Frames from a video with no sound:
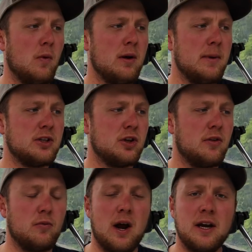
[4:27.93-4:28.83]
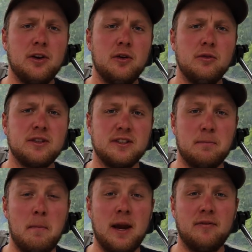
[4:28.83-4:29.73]
want to make sure the rod you use is
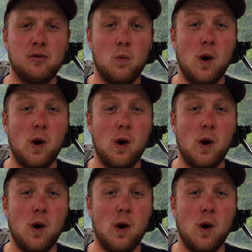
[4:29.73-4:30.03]
made for